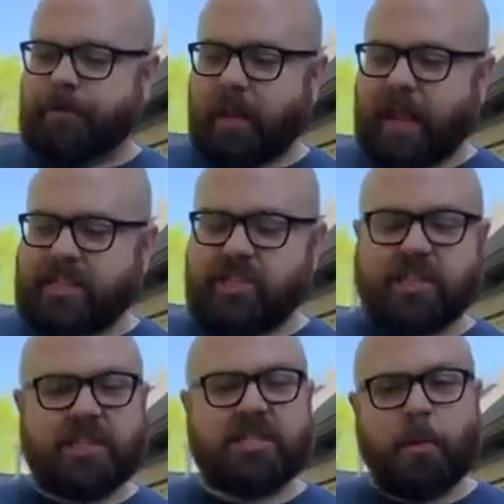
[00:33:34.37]
It's
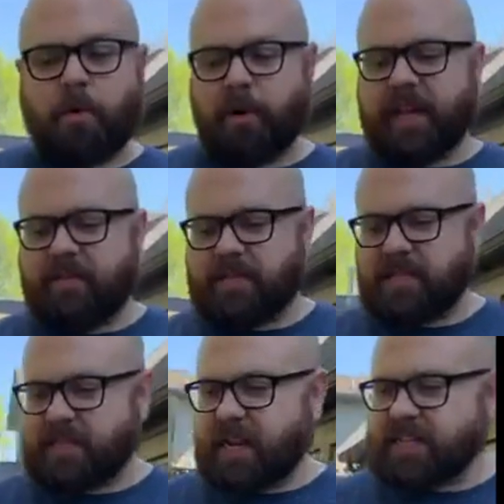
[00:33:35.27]
just going to smolder and give us
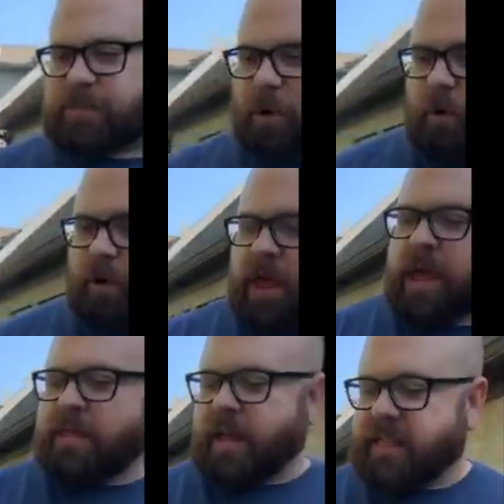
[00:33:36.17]
this nice smoke.
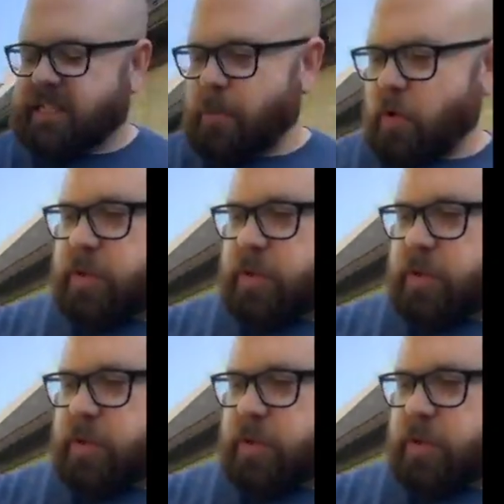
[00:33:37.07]
Now, this smoke that